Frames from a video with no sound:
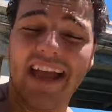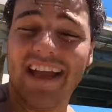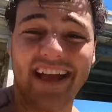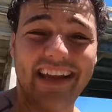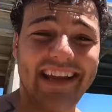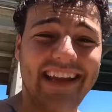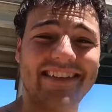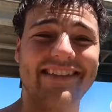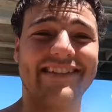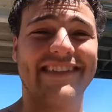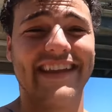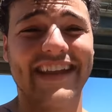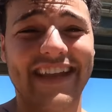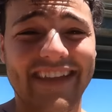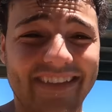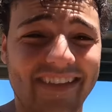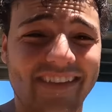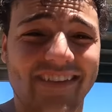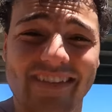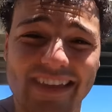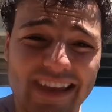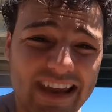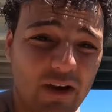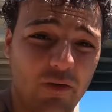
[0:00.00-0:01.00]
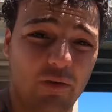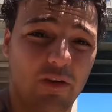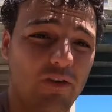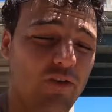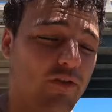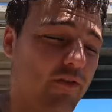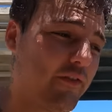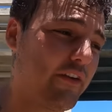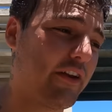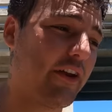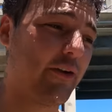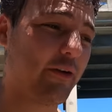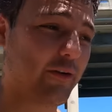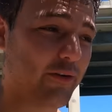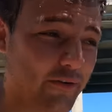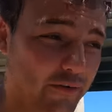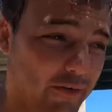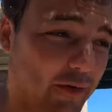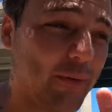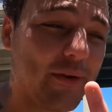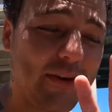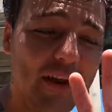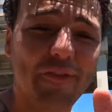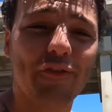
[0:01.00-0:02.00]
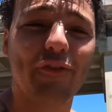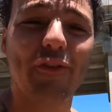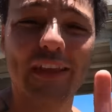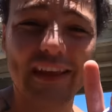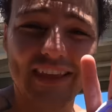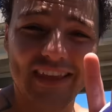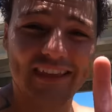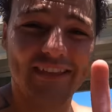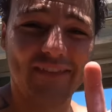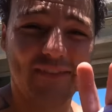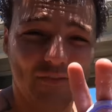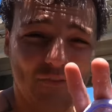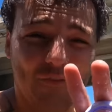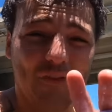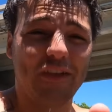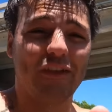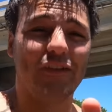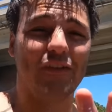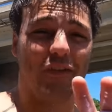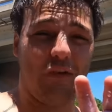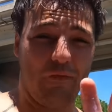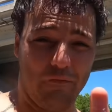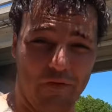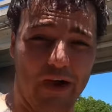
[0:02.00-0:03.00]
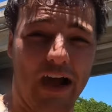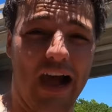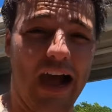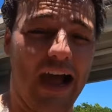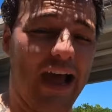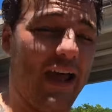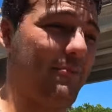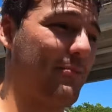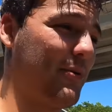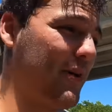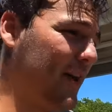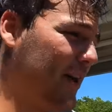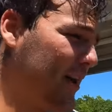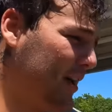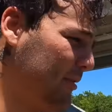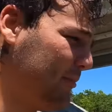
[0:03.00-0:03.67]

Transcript: I guess today's a sea creature video, so it definitely fits the vibe.